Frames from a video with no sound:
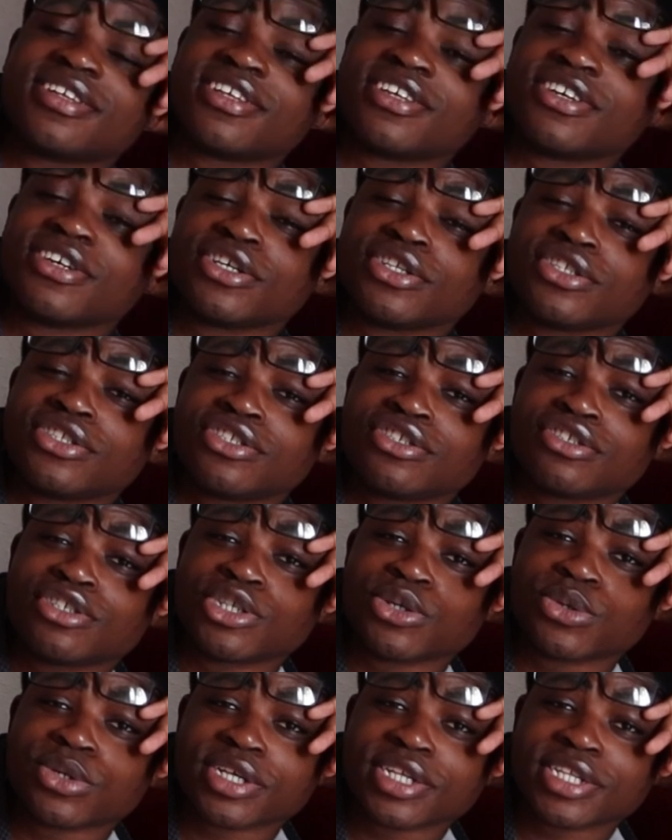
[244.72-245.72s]
Good
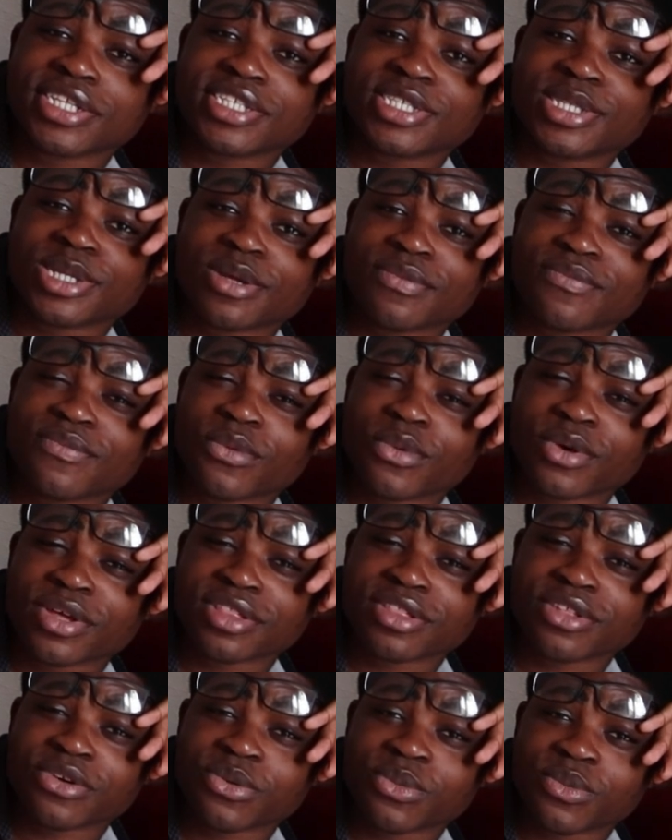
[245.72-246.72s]
students
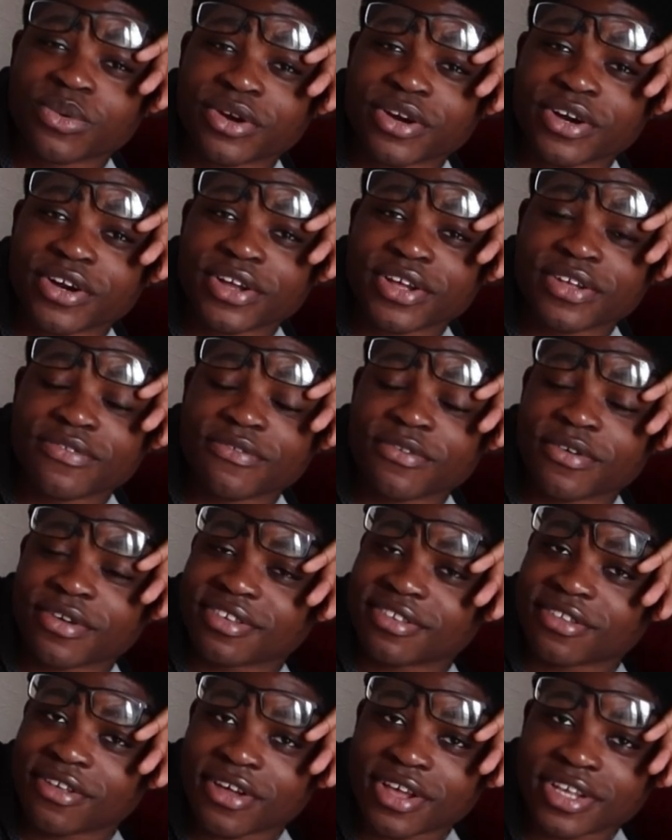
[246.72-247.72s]
avoid their work for
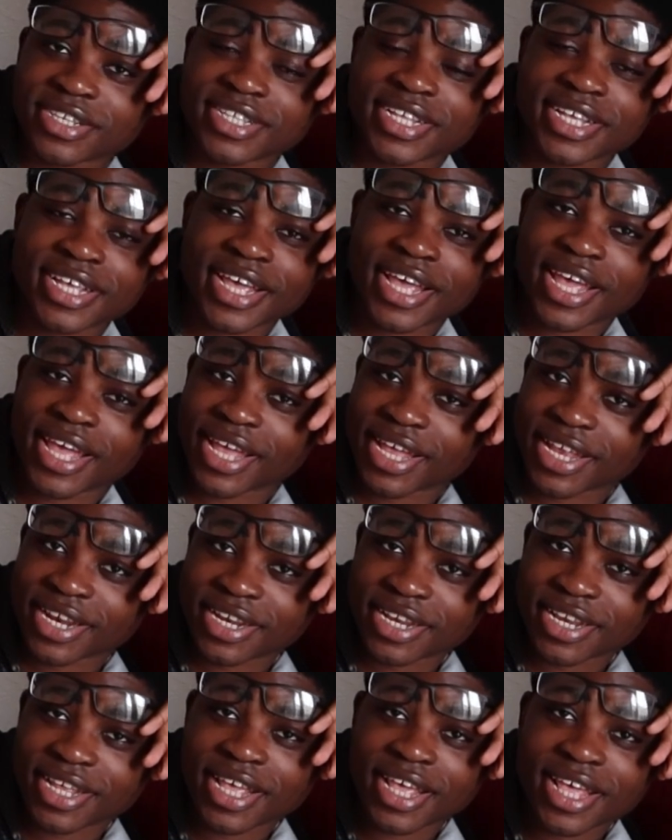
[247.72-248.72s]
as long as they
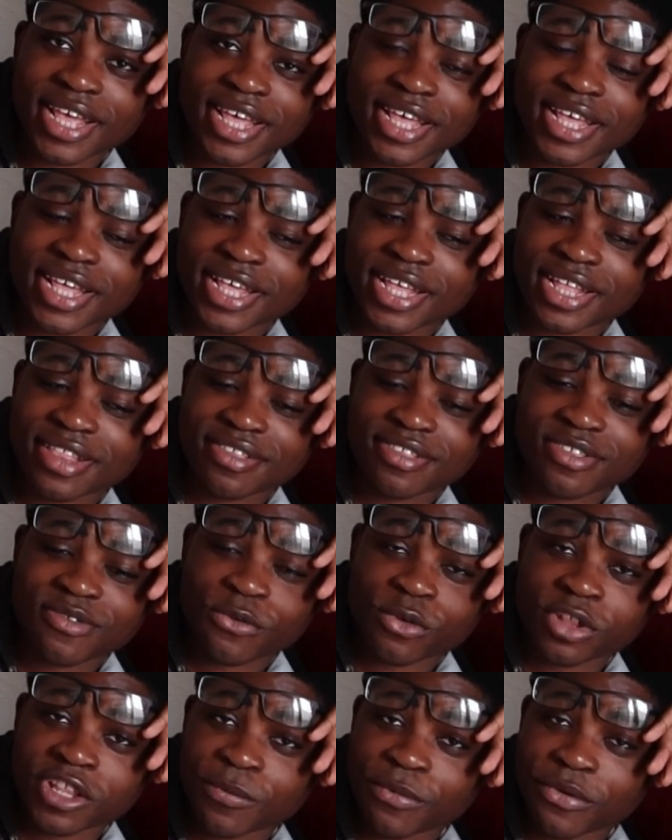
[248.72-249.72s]
can. It's the
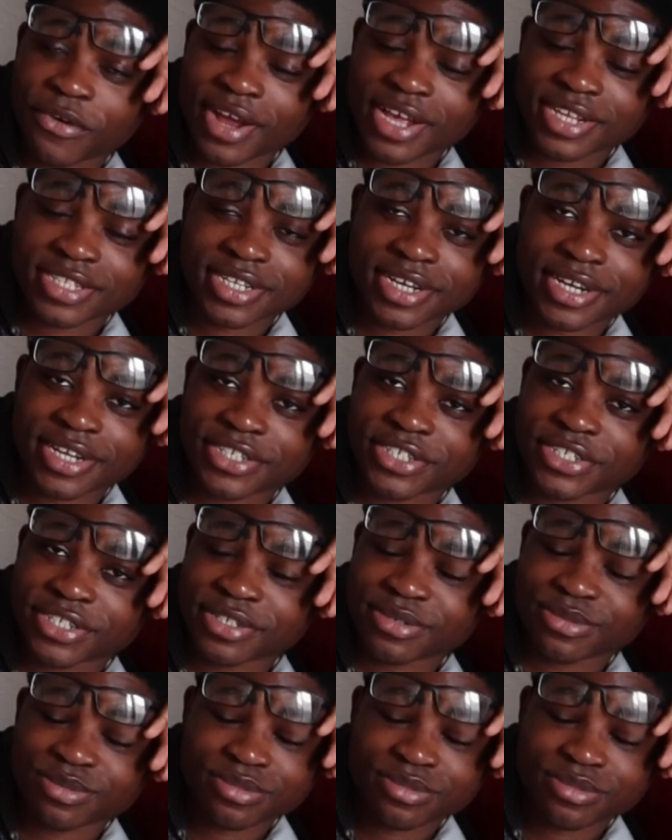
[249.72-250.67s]
rule of procrastination.